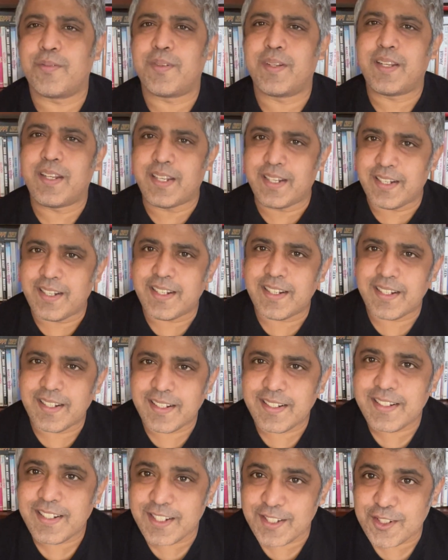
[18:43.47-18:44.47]
in
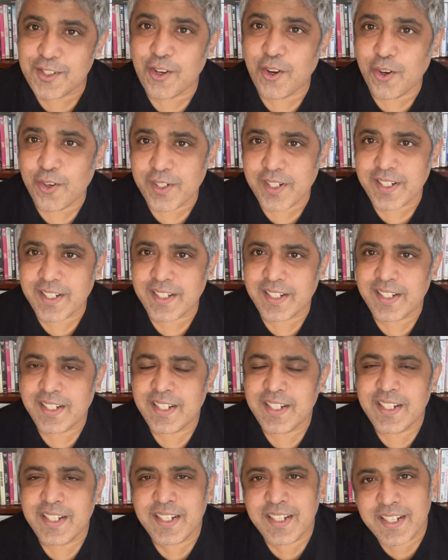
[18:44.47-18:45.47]
this order.
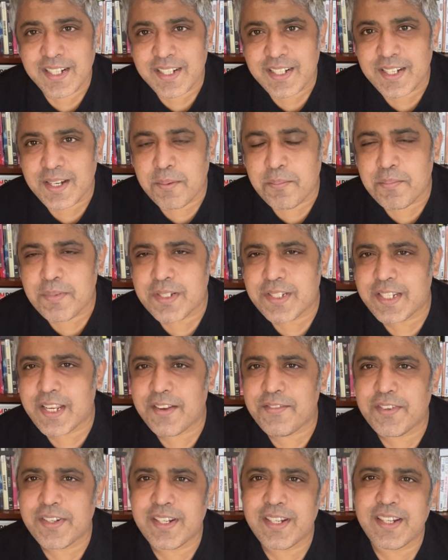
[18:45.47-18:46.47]
At number
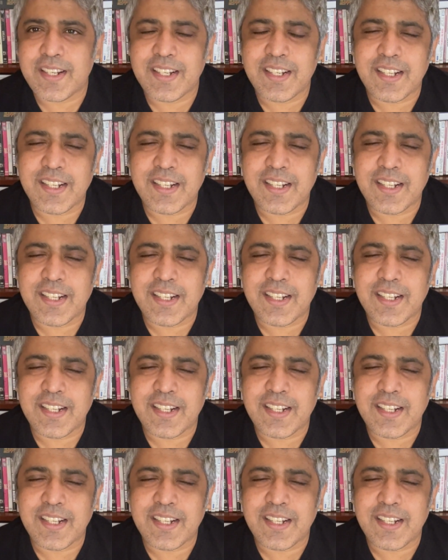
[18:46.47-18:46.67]
7,